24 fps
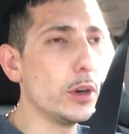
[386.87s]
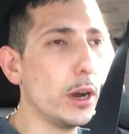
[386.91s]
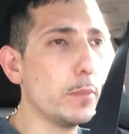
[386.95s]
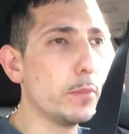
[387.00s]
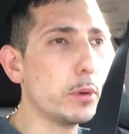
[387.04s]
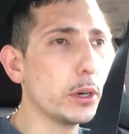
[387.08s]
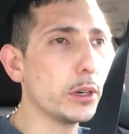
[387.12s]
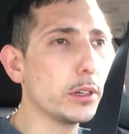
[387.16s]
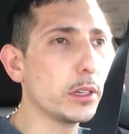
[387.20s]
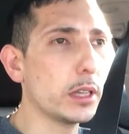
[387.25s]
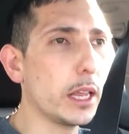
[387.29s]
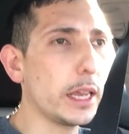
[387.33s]
I
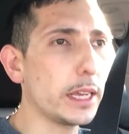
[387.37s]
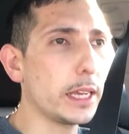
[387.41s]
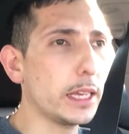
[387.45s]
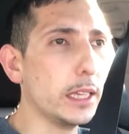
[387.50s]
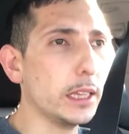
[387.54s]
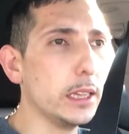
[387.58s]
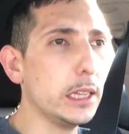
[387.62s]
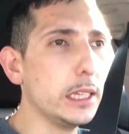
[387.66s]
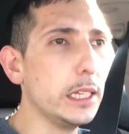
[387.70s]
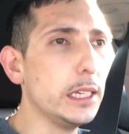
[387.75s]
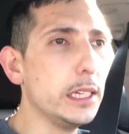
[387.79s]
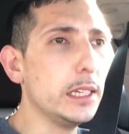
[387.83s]
burned like at
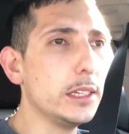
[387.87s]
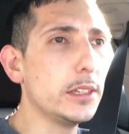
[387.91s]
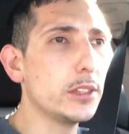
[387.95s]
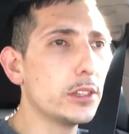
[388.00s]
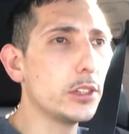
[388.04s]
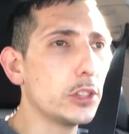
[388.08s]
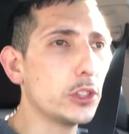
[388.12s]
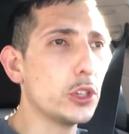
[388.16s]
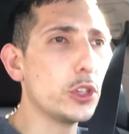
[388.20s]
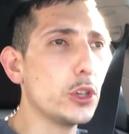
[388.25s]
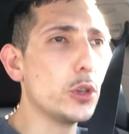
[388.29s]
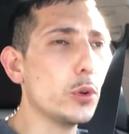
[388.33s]

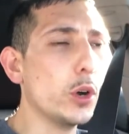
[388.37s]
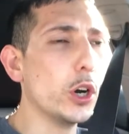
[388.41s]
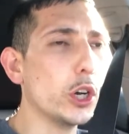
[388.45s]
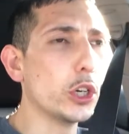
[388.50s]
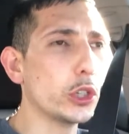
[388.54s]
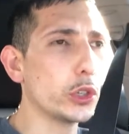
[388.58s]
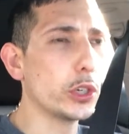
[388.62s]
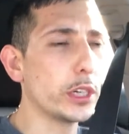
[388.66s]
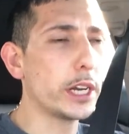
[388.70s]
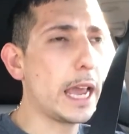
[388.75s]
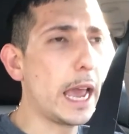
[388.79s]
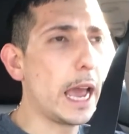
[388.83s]
least
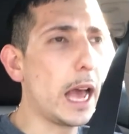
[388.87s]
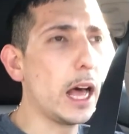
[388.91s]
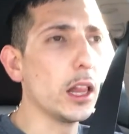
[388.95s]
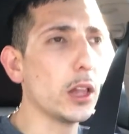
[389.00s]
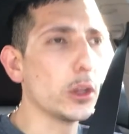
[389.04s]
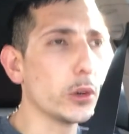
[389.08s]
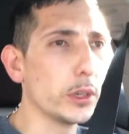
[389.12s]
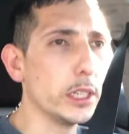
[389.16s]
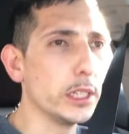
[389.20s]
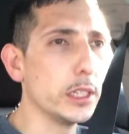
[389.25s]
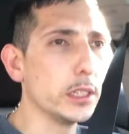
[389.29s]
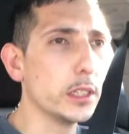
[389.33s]
200
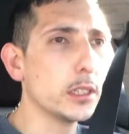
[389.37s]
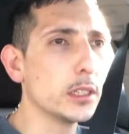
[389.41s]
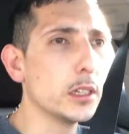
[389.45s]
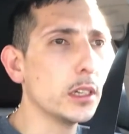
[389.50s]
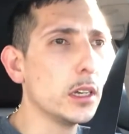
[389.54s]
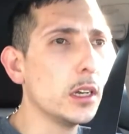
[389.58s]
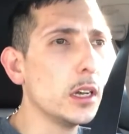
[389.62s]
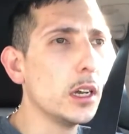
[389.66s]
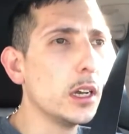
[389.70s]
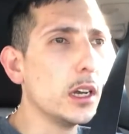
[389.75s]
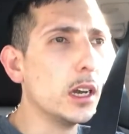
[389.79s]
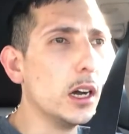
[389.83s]
calories.
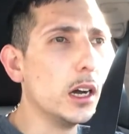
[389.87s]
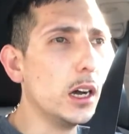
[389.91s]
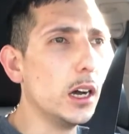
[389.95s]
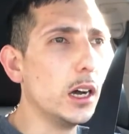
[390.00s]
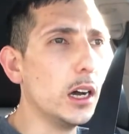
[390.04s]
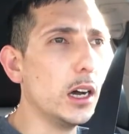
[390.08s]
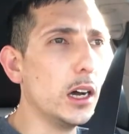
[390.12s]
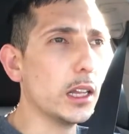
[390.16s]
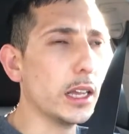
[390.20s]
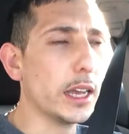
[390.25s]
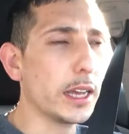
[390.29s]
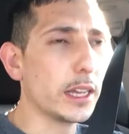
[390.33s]

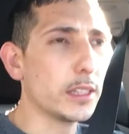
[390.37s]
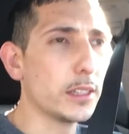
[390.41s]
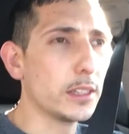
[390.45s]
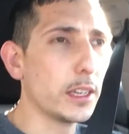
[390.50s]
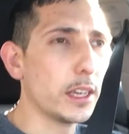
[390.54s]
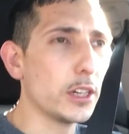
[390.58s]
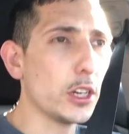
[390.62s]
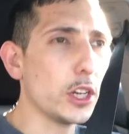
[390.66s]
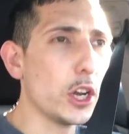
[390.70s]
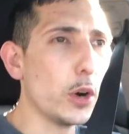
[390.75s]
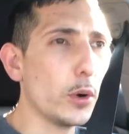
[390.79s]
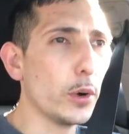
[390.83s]
Like I
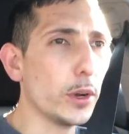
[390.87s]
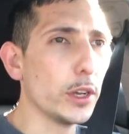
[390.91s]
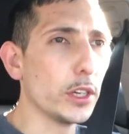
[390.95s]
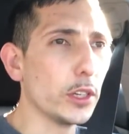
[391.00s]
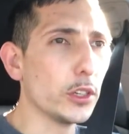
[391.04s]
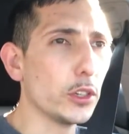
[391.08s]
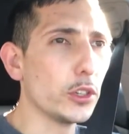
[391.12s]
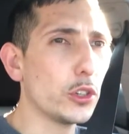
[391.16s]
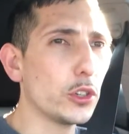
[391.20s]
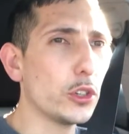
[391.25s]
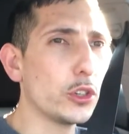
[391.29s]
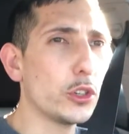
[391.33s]
said, going